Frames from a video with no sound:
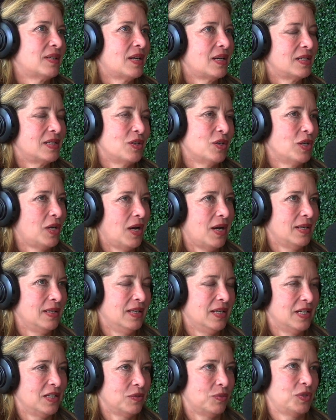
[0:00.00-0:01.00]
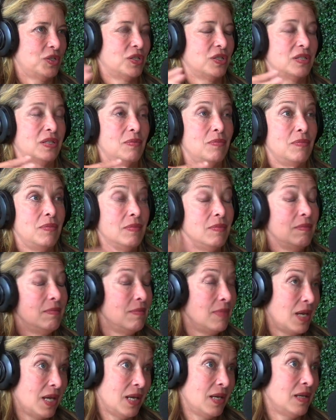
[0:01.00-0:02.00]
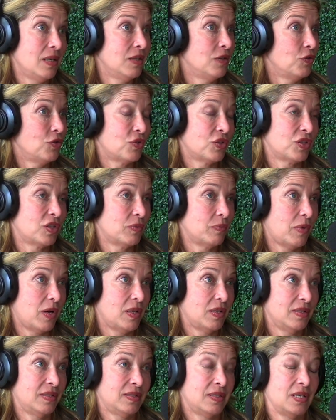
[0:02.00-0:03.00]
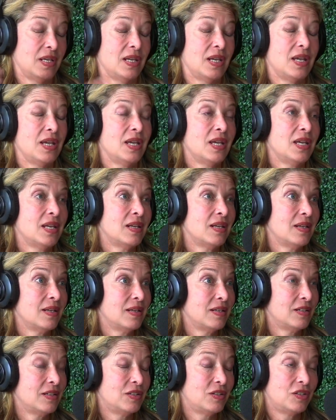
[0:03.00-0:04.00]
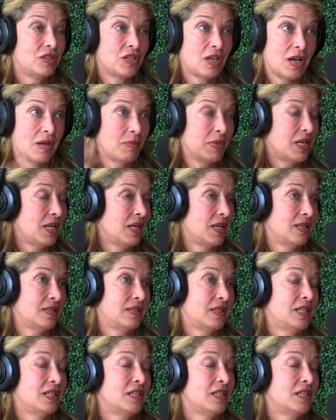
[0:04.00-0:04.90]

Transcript: dietary guidelines, which is the main nutrition policy, it dominates.